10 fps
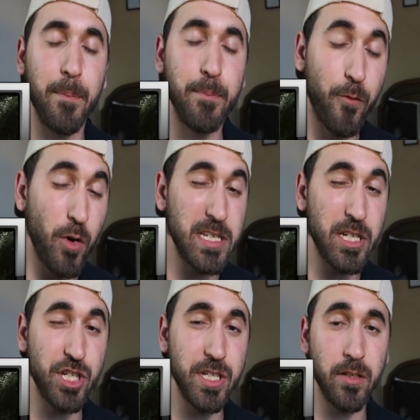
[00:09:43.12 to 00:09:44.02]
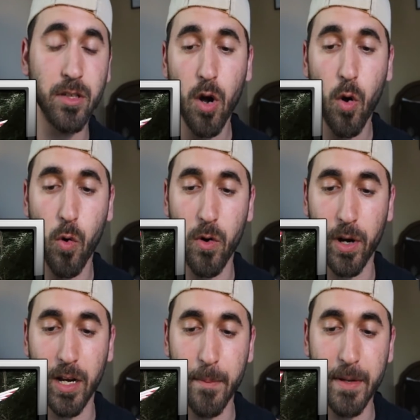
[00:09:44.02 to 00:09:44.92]
forcing a shield, or we're
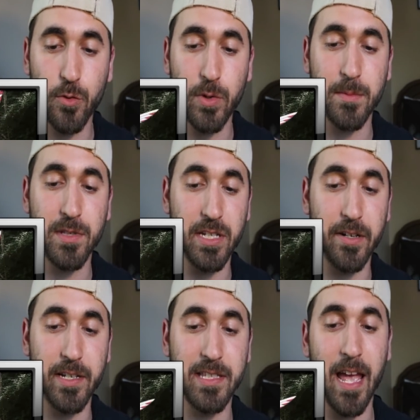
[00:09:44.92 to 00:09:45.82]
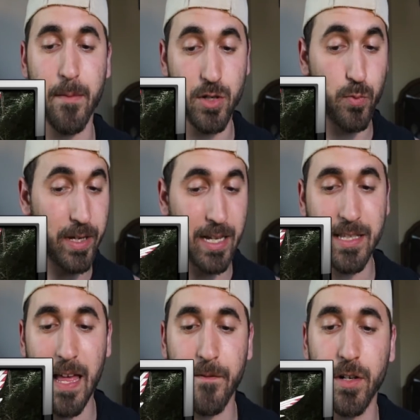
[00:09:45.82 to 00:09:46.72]
going to be doing some serious damage. We get
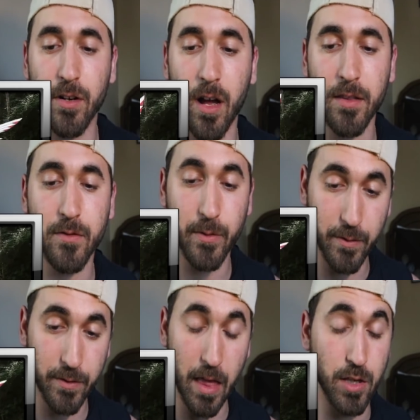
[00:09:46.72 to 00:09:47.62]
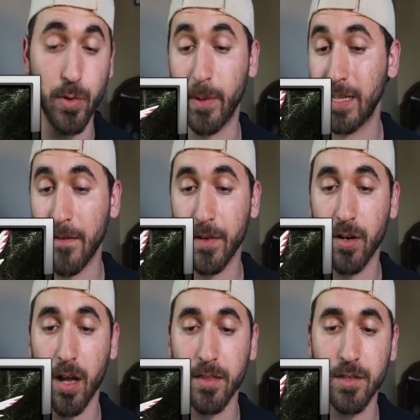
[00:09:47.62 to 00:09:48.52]
to that Vigoroth, we get that
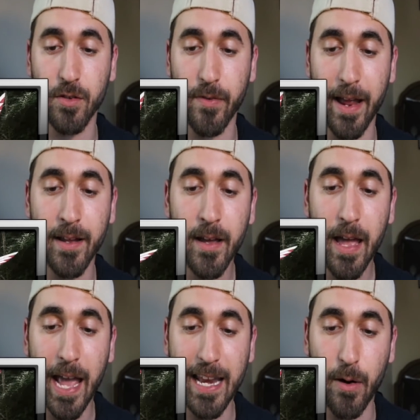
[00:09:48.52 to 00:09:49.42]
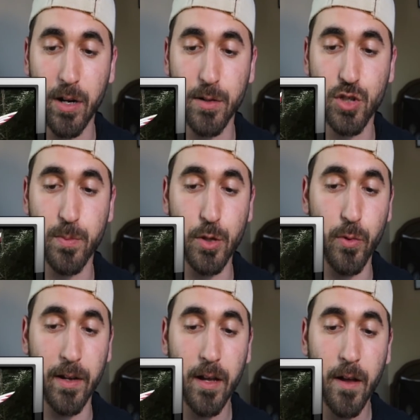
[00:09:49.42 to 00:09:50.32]
Vigoroth into the red, and now we're going to be
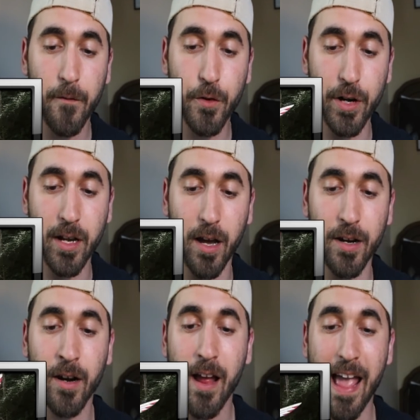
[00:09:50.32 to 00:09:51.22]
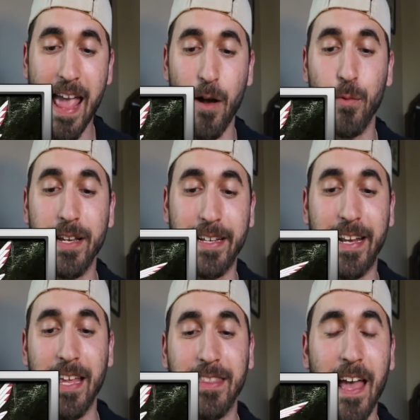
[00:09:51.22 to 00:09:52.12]
doing Fury Cutter, and we
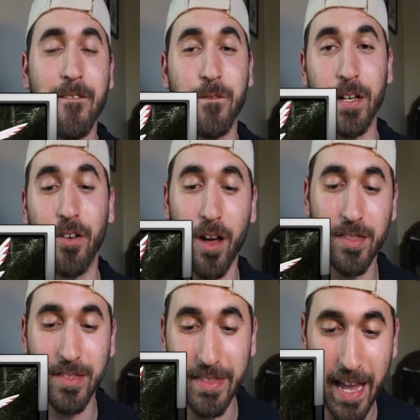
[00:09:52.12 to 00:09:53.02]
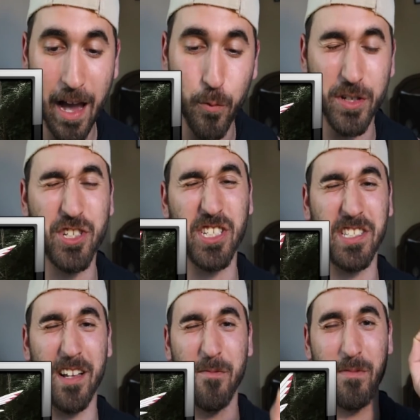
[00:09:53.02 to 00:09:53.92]
get that Vigoroth down with
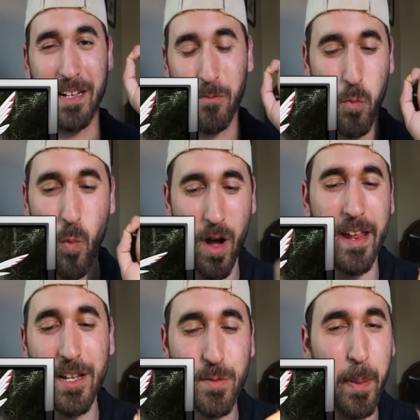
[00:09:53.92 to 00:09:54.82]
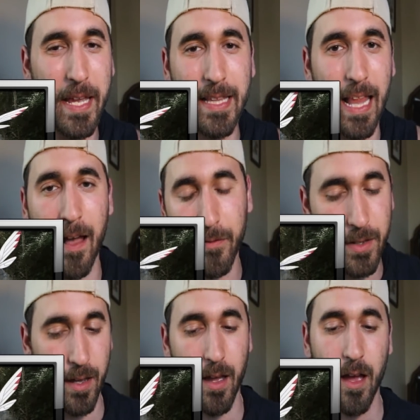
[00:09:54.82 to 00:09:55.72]
just like 1 HP
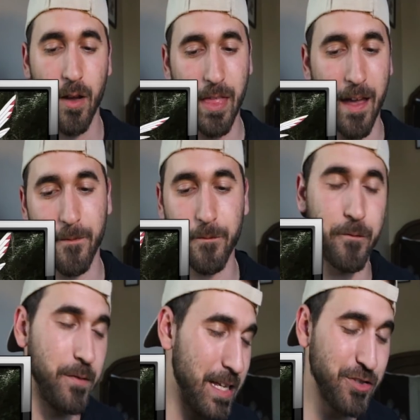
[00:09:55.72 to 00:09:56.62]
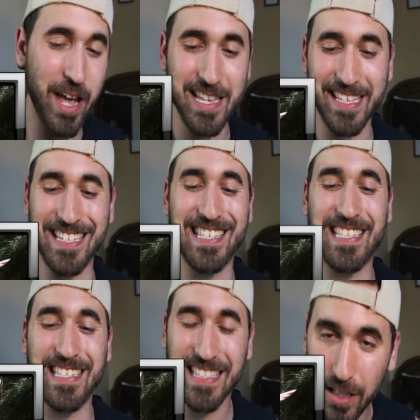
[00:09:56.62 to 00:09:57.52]
left. That Ninjask is
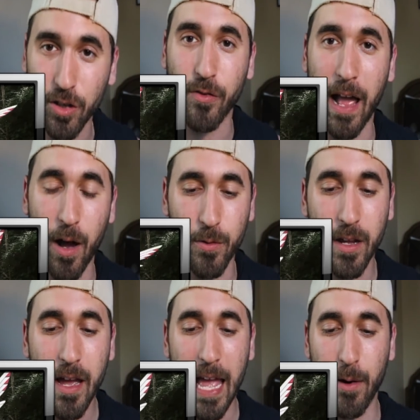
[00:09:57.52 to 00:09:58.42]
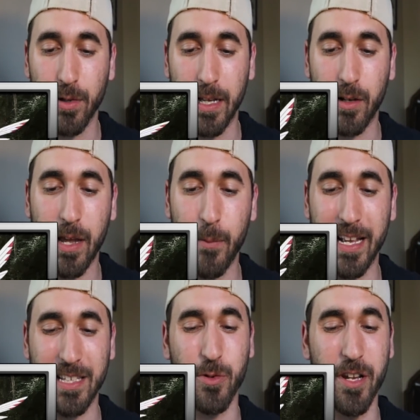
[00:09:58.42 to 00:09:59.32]
still around, and we're like, can we
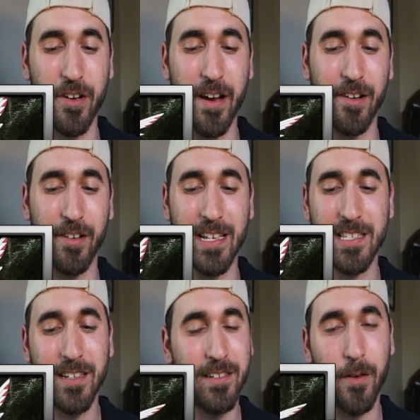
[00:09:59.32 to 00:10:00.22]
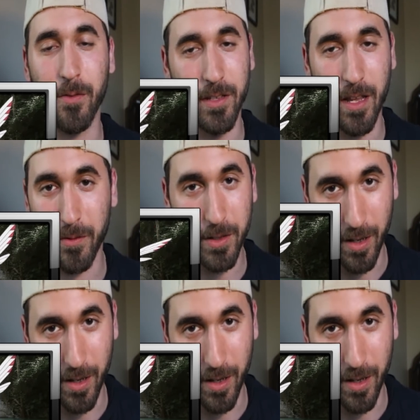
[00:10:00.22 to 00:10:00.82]
get to another Aerial Ace? Definitely